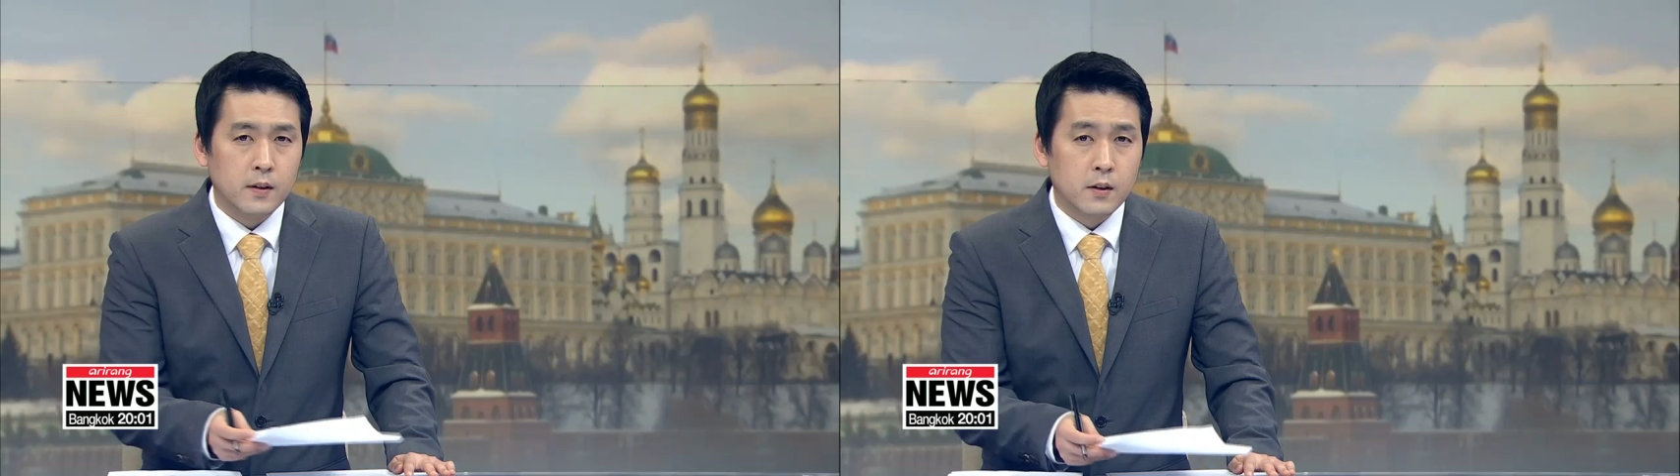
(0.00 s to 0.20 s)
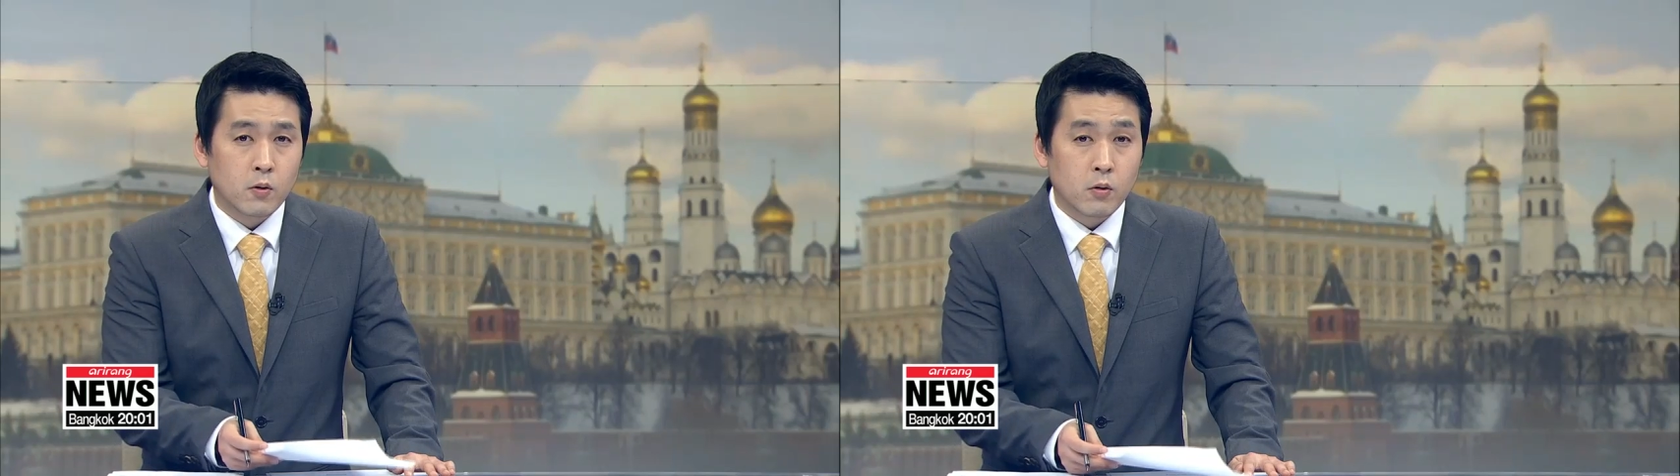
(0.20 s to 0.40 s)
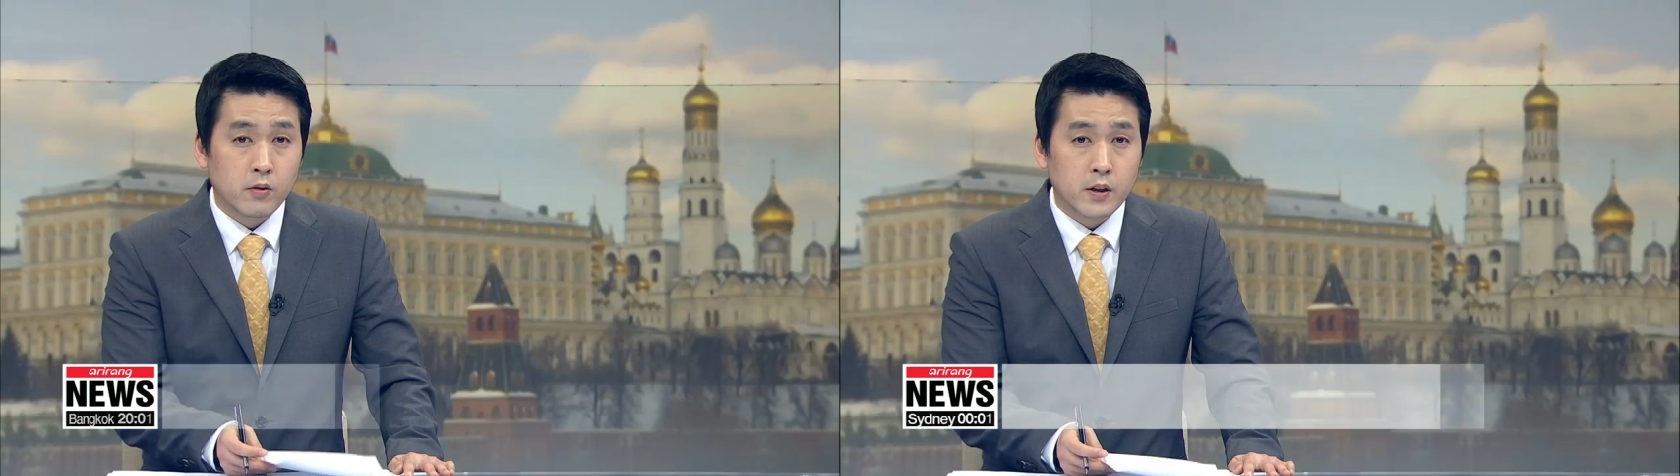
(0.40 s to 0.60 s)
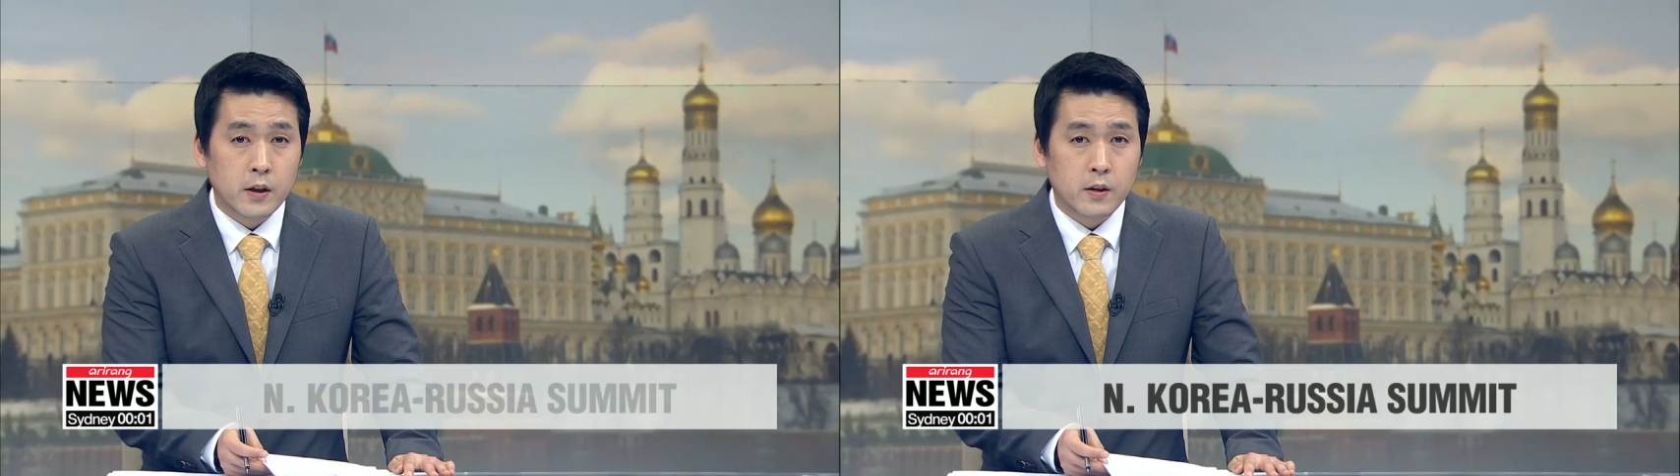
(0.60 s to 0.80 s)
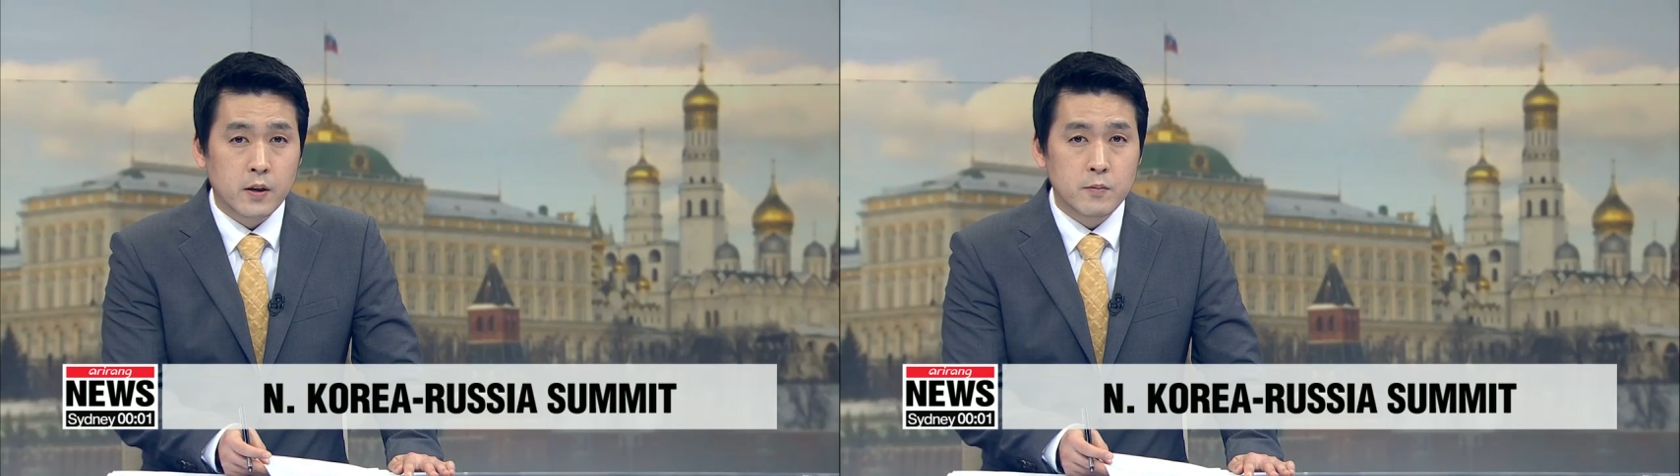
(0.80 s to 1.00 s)
North Korean
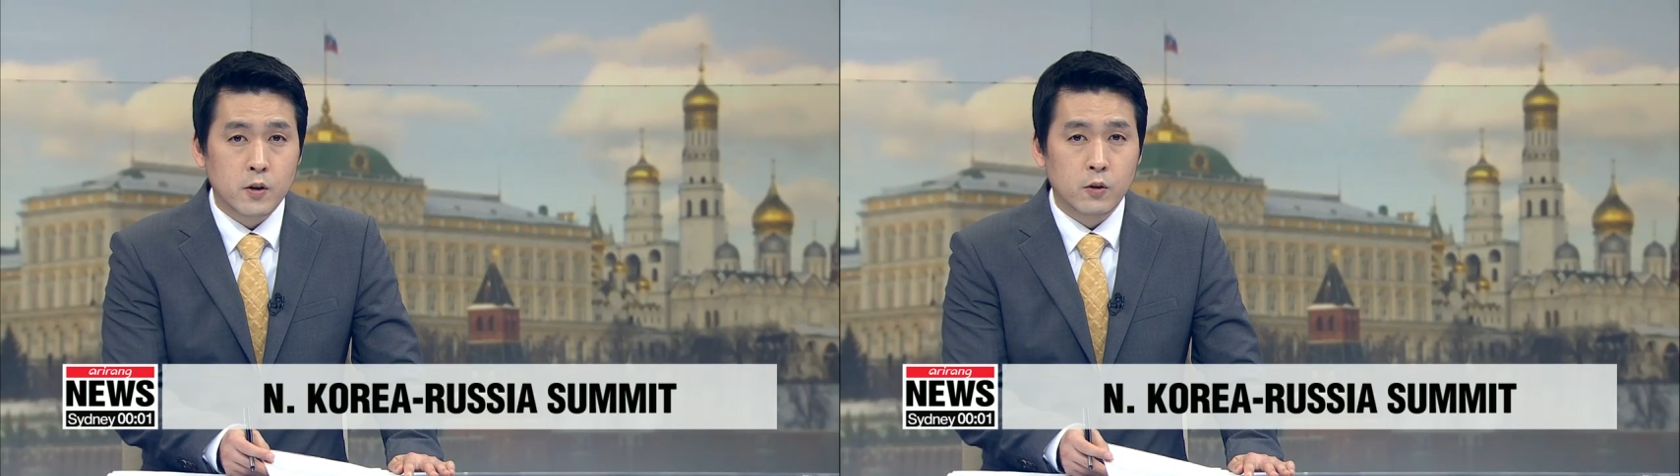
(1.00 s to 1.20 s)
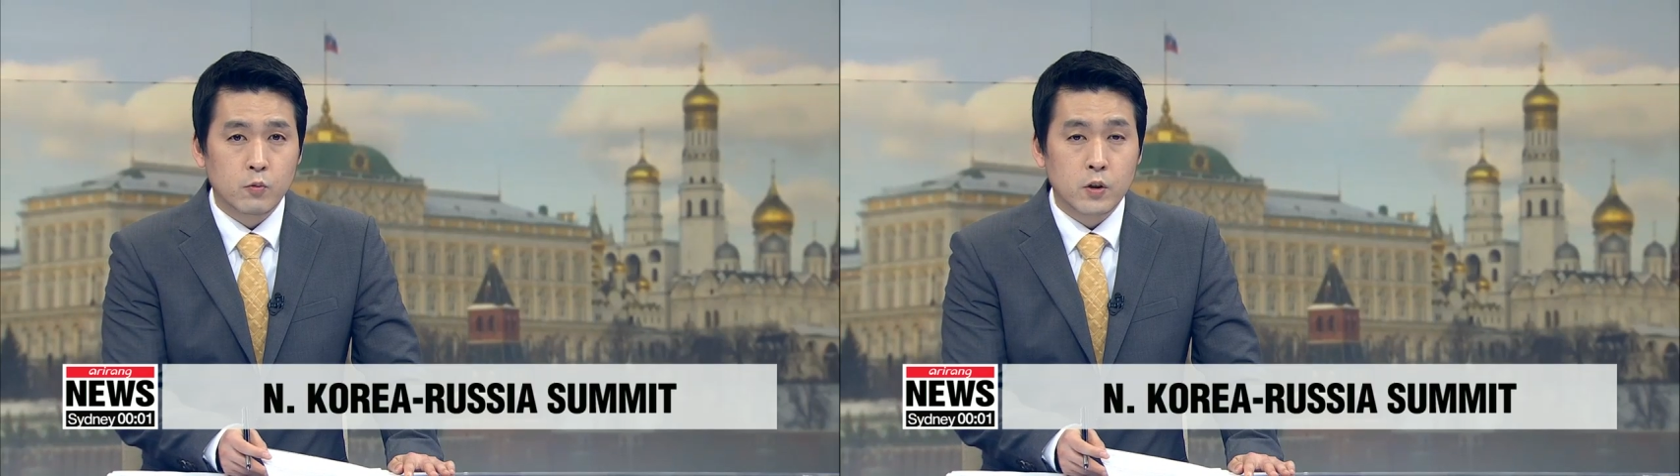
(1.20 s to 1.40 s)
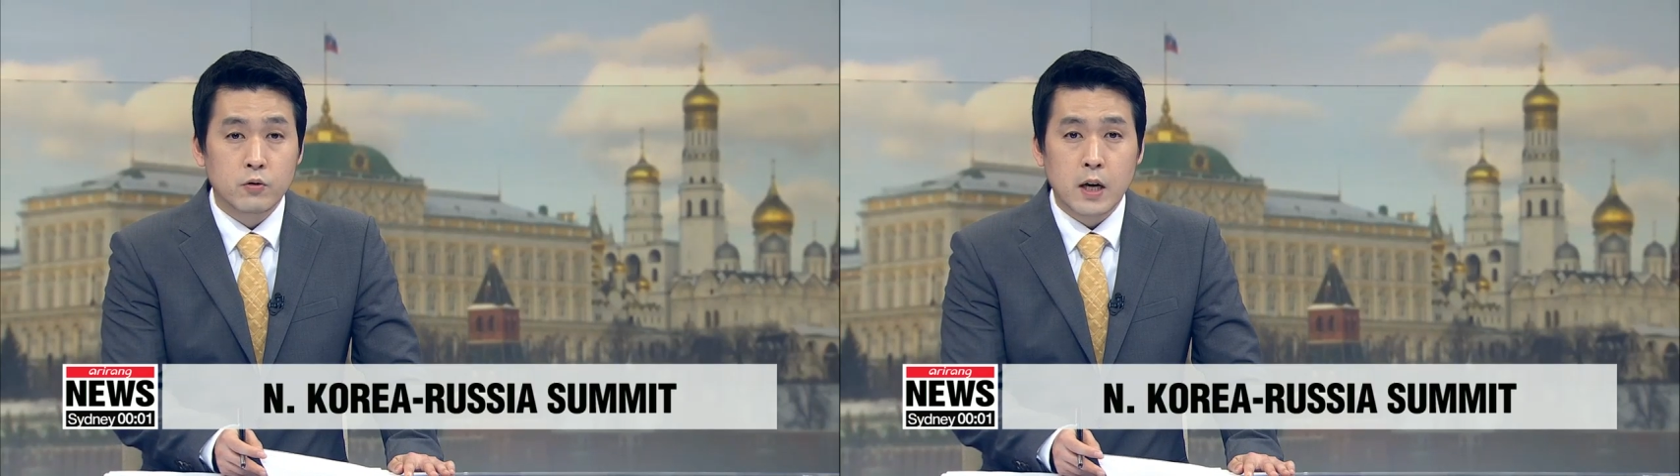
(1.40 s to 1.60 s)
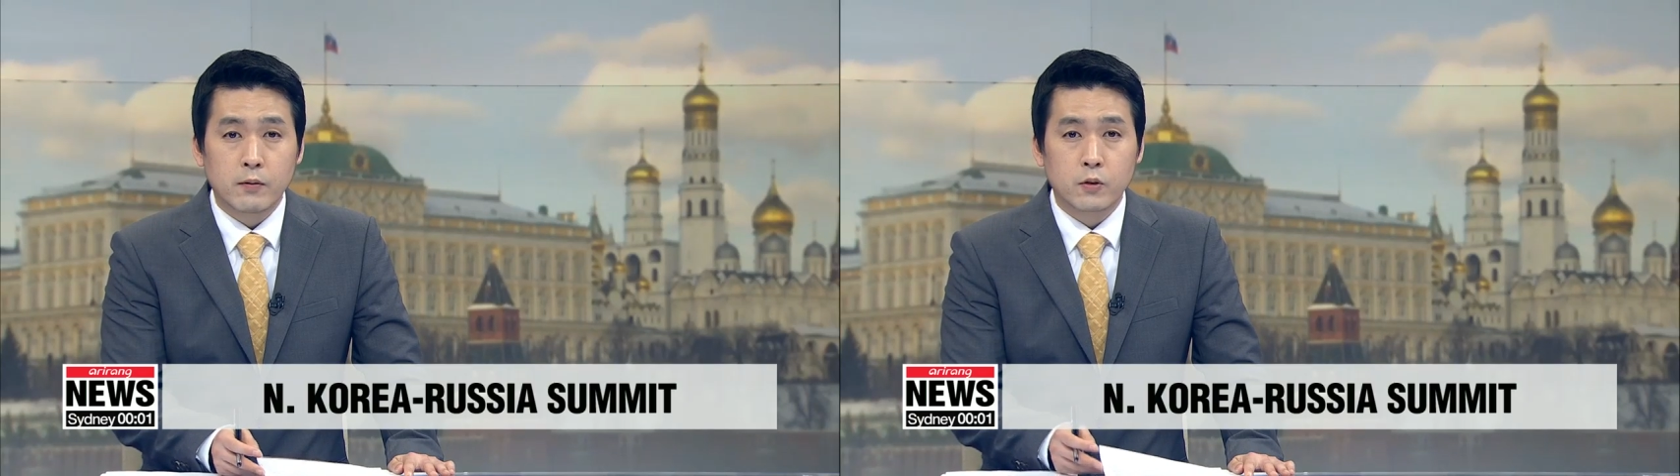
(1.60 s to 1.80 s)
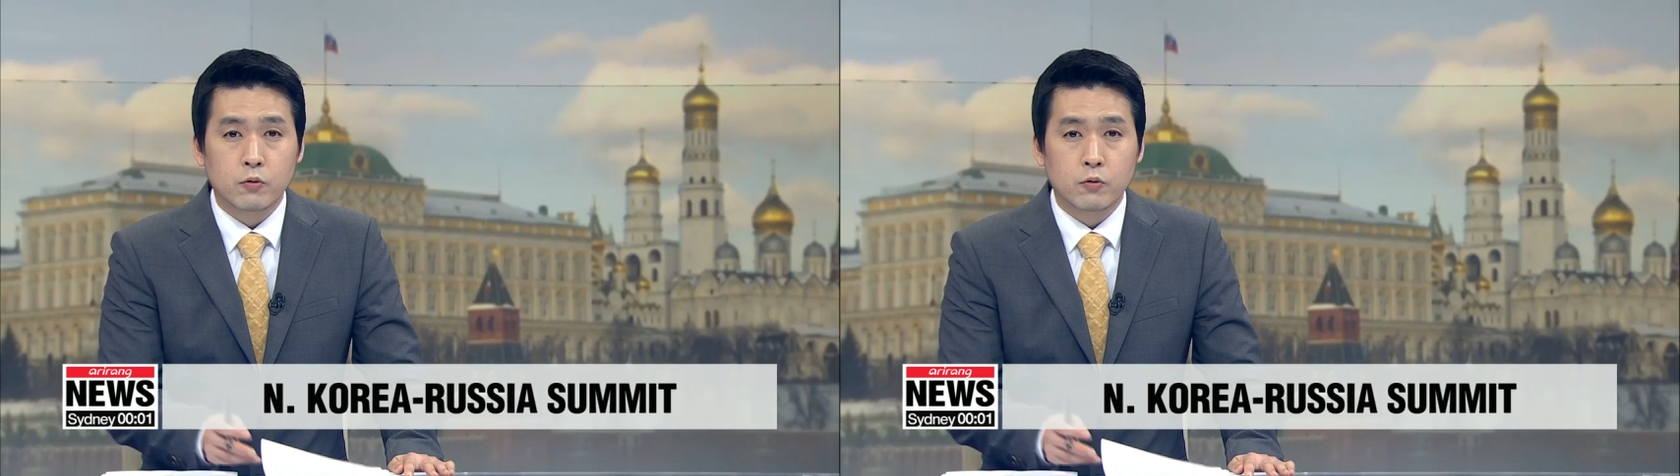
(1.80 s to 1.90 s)
leader Kim Jong-un will travel